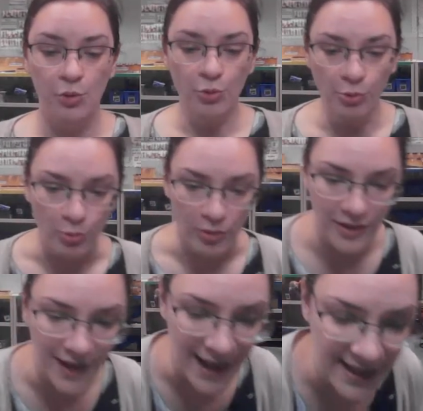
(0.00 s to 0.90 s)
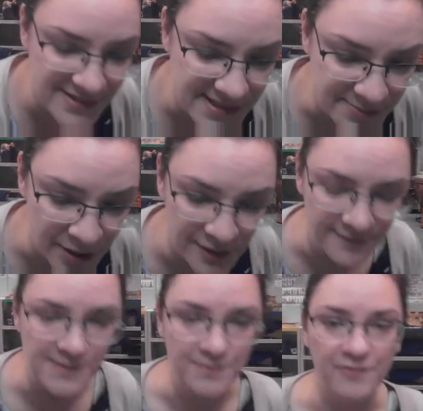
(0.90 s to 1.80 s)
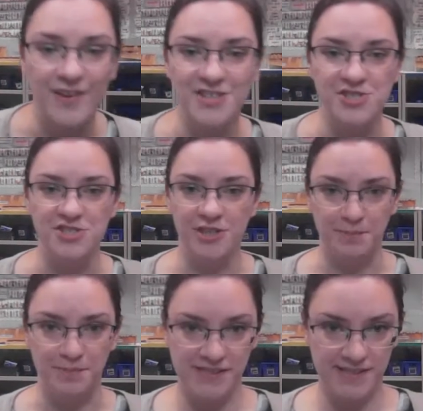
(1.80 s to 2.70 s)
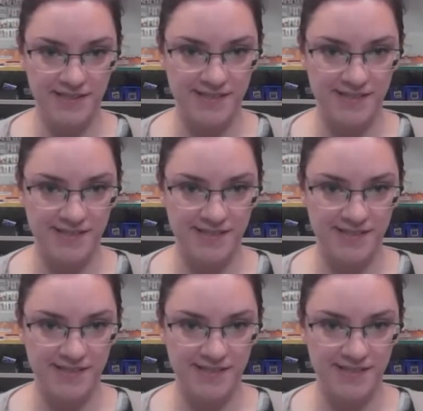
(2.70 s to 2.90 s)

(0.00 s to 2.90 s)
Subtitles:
Ooh, I have some veggie chips.